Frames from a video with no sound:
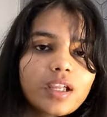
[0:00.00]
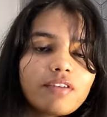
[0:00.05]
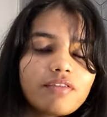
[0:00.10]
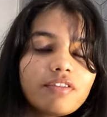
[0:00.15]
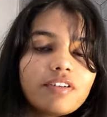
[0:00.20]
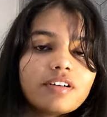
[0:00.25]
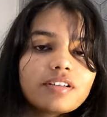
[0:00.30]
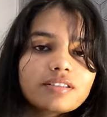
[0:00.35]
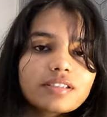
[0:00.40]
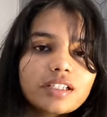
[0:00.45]

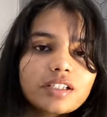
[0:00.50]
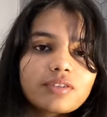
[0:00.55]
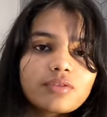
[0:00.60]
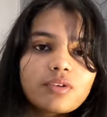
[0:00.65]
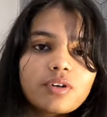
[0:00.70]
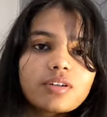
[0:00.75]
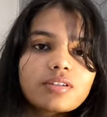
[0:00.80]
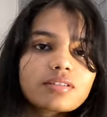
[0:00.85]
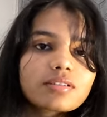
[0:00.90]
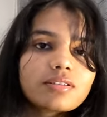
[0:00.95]
first it
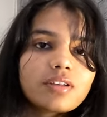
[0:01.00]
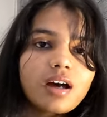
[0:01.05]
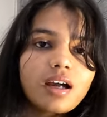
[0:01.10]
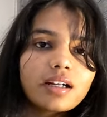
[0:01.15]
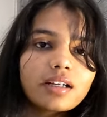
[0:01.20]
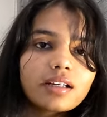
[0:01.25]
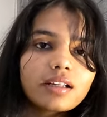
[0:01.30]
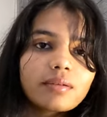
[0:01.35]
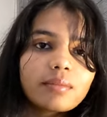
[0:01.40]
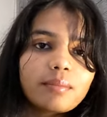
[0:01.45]
was
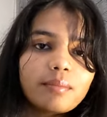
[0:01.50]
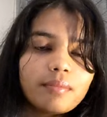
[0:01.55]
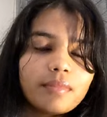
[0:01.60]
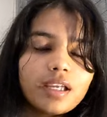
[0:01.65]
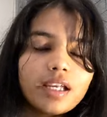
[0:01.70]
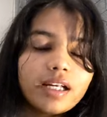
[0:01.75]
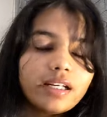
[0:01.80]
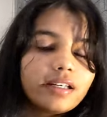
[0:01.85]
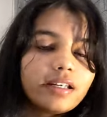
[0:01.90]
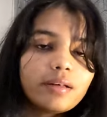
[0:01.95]
not um,
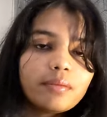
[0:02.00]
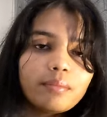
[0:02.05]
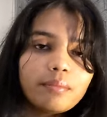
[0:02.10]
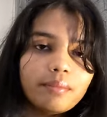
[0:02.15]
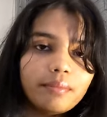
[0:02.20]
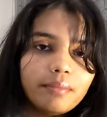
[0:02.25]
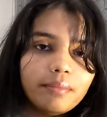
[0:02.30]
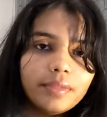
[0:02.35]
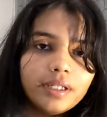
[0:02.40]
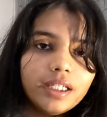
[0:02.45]
it
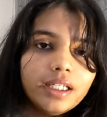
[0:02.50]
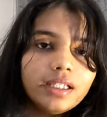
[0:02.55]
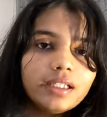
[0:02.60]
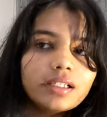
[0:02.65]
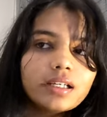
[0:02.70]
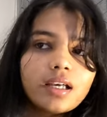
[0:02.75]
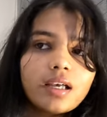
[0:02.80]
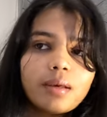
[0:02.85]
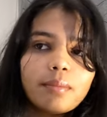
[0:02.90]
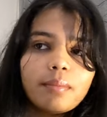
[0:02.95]
didn't meet
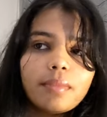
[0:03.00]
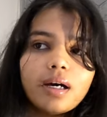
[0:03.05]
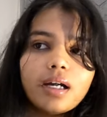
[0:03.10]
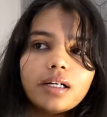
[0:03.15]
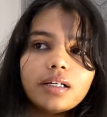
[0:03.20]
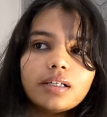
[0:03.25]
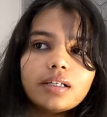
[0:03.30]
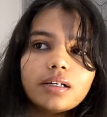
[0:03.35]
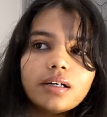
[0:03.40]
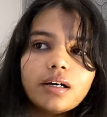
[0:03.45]

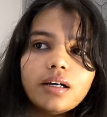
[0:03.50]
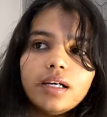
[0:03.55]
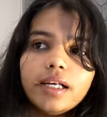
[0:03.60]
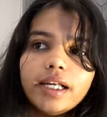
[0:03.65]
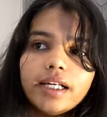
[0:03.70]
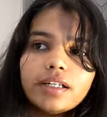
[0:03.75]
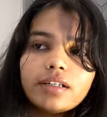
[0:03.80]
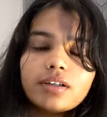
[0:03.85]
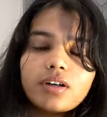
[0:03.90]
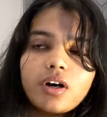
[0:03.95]
but uh,
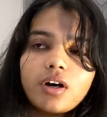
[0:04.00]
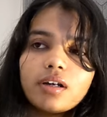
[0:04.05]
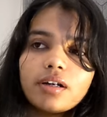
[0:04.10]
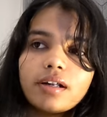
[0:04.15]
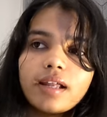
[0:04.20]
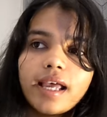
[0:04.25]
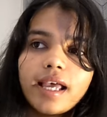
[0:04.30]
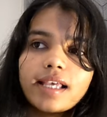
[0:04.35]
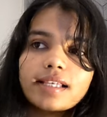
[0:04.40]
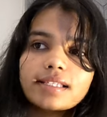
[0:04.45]
later
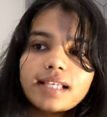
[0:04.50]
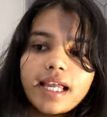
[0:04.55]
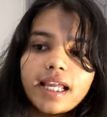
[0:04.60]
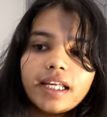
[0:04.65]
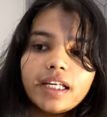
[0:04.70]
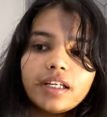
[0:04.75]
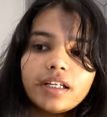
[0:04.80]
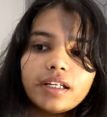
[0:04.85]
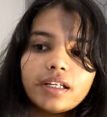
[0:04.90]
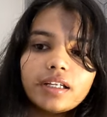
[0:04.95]
on as
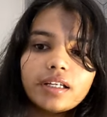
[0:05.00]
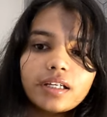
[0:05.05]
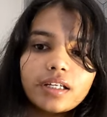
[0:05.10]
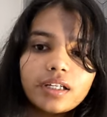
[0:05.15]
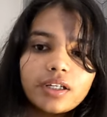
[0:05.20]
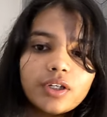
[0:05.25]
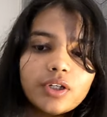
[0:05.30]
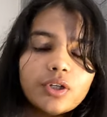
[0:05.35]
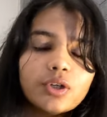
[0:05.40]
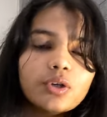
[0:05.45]
i
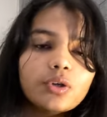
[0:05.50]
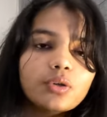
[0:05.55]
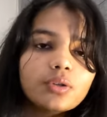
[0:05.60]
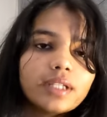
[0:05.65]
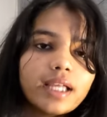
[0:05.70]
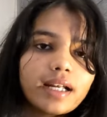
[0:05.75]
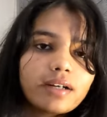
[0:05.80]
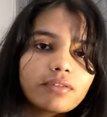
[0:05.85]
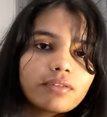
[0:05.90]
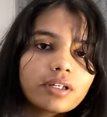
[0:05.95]
know
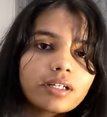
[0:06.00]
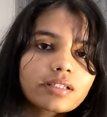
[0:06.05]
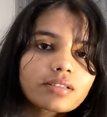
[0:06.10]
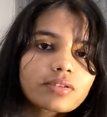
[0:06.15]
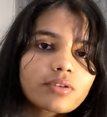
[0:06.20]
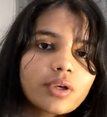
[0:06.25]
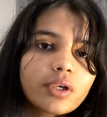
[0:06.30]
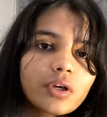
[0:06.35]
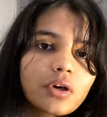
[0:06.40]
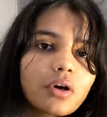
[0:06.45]
that what is
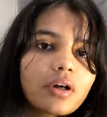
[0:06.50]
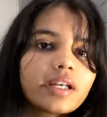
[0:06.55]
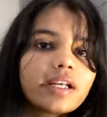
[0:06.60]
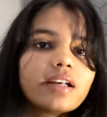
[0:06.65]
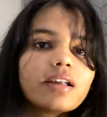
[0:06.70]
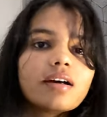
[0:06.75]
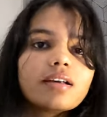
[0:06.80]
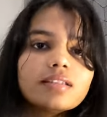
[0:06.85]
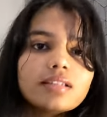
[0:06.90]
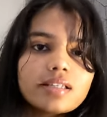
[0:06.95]
going on
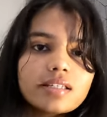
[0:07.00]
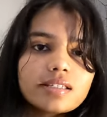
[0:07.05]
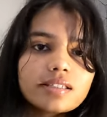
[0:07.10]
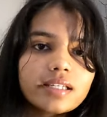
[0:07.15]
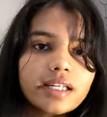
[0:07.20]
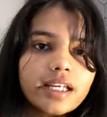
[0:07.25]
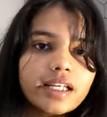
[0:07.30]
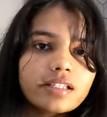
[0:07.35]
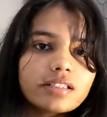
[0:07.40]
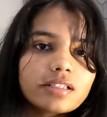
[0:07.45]
in other
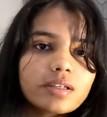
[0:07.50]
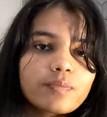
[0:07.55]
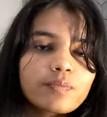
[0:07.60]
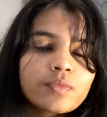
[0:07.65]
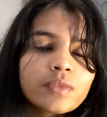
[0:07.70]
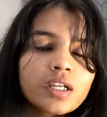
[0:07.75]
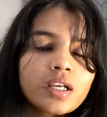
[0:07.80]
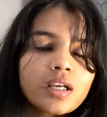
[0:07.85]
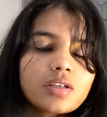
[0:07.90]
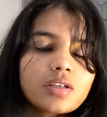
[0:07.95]
states
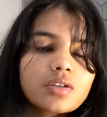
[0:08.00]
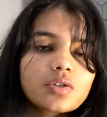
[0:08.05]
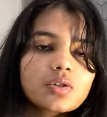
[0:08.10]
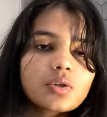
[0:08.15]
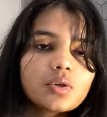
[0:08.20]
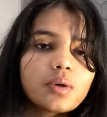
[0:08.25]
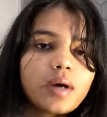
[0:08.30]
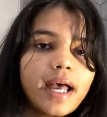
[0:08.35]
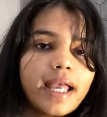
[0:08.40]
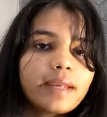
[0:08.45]

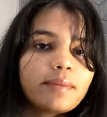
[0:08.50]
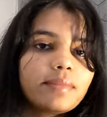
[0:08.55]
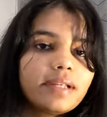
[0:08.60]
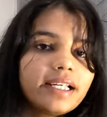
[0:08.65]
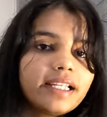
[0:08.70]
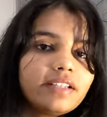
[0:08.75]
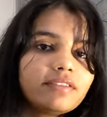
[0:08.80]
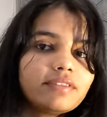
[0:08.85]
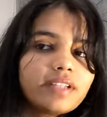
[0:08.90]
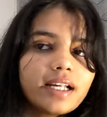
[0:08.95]
so i
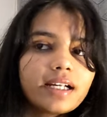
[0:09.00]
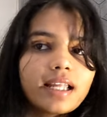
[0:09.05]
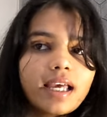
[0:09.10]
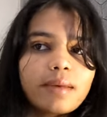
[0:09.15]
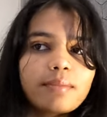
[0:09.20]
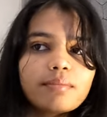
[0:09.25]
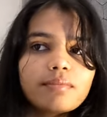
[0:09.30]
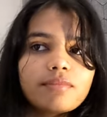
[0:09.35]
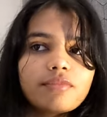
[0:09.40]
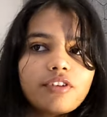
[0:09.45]
believe that
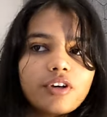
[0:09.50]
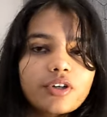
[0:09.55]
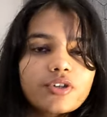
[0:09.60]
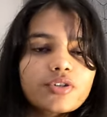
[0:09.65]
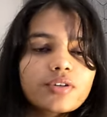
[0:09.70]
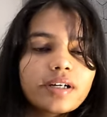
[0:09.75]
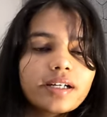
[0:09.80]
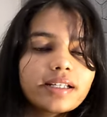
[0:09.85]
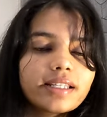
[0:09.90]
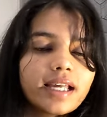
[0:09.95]
i'm
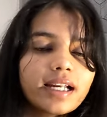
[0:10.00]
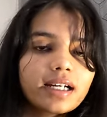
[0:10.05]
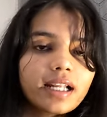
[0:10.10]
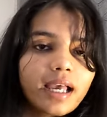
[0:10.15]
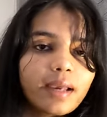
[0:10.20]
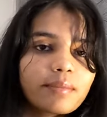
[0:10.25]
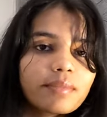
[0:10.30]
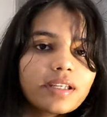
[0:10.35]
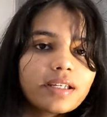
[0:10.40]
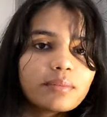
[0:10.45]
fortunate that
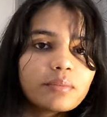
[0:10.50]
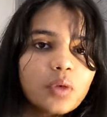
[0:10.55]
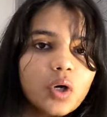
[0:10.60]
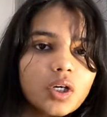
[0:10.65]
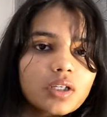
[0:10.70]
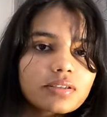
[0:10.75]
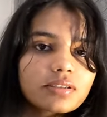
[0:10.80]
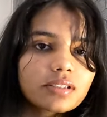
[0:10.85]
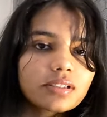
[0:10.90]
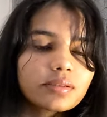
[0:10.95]
i'm in
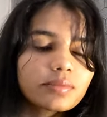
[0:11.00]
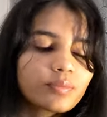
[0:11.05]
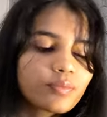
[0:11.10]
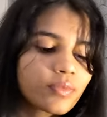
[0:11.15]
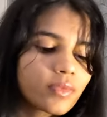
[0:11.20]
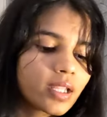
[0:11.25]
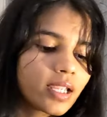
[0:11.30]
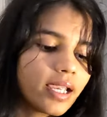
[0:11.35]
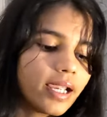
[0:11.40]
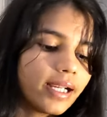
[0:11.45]
boston
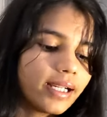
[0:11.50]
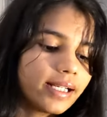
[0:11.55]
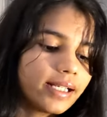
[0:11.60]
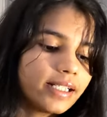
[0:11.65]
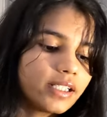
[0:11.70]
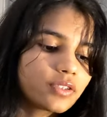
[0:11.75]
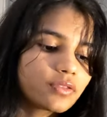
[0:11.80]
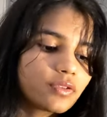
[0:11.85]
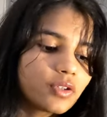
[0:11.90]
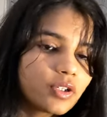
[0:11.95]
at
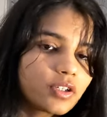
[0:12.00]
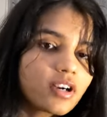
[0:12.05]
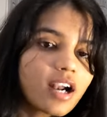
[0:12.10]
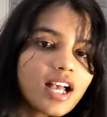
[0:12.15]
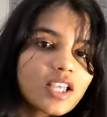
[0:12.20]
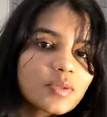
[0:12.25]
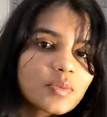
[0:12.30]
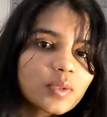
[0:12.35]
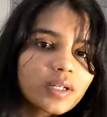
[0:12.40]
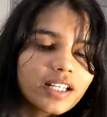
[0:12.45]
least for
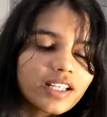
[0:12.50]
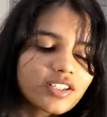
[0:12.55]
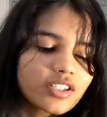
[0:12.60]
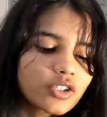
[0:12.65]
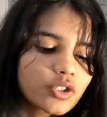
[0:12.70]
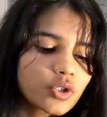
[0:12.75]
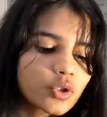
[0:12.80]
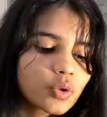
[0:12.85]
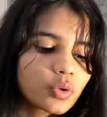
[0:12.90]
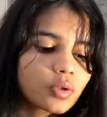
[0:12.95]

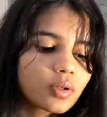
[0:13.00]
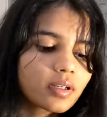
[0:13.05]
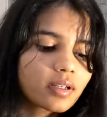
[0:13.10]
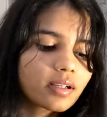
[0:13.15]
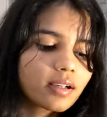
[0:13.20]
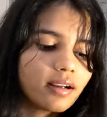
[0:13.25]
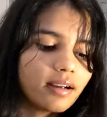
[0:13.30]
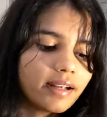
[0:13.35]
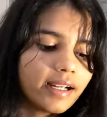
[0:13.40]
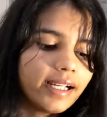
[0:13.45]
transportation so
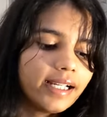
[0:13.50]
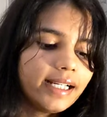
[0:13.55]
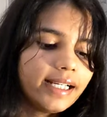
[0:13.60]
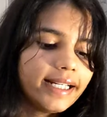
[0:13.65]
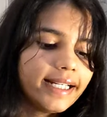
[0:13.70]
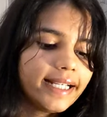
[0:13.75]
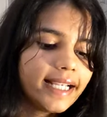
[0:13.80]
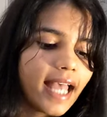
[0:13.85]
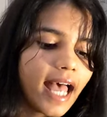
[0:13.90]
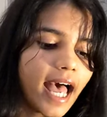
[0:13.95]

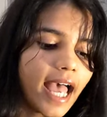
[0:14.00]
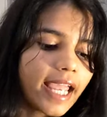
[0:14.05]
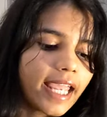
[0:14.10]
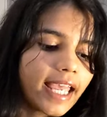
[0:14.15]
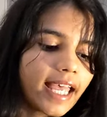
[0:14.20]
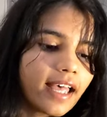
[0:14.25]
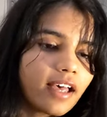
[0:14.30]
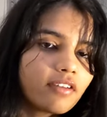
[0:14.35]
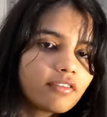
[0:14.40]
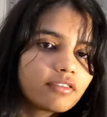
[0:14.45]
currently I
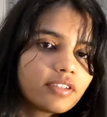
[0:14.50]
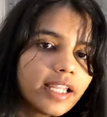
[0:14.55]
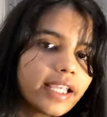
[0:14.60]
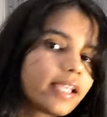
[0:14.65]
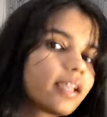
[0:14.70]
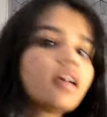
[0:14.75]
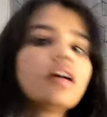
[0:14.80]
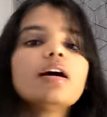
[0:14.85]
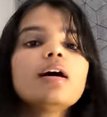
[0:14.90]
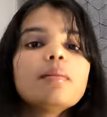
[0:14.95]
have
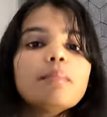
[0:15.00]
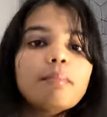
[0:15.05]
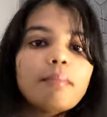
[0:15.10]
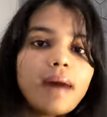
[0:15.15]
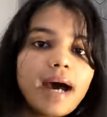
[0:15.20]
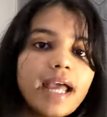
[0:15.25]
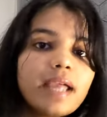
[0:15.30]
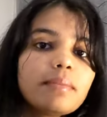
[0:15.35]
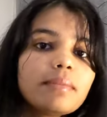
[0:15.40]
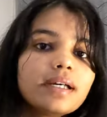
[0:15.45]
like
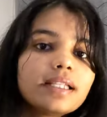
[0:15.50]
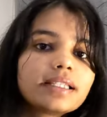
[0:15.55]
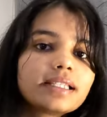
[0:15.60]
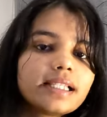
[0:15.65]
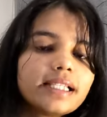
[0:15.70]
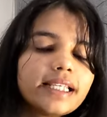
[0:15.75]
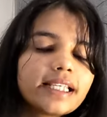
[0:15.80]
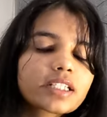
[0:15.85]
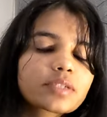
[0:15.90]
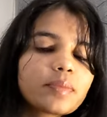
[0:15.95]
my
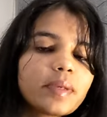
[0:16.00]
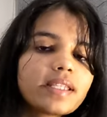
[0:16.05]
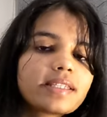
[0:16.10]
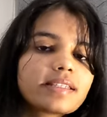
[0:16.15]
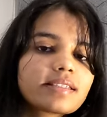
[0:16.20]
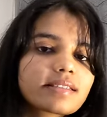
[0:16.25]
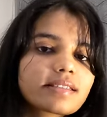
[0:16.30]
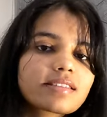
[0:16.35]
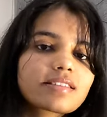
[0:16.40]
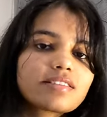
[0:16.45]
monthly
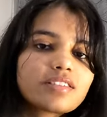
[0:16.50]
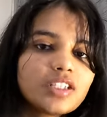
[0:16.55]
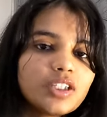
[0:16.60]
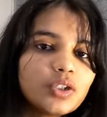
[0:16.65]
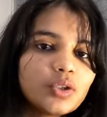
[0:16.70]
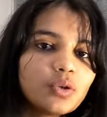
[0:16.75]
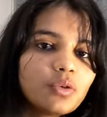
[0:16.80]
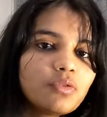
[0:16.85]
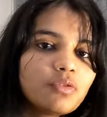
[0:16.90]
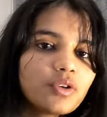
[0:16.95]
expenses is
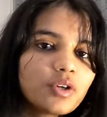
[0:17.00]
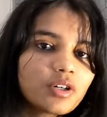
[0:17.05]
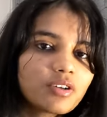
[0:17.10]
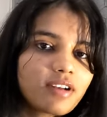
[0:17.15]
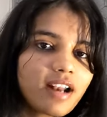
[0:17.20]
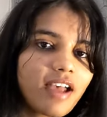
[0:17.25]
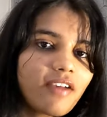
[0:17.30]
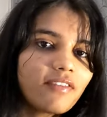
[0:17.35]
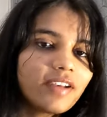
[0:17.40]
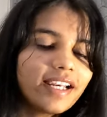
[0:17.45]
zero for
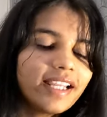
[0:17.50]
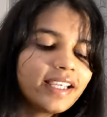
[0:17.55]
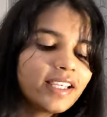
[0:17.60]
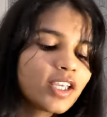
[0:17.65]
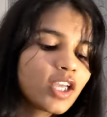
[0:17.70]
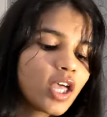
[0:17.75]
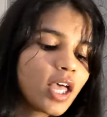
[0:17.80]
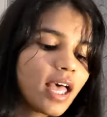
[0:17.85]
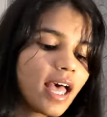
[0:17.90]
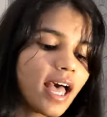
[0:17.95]
traveling.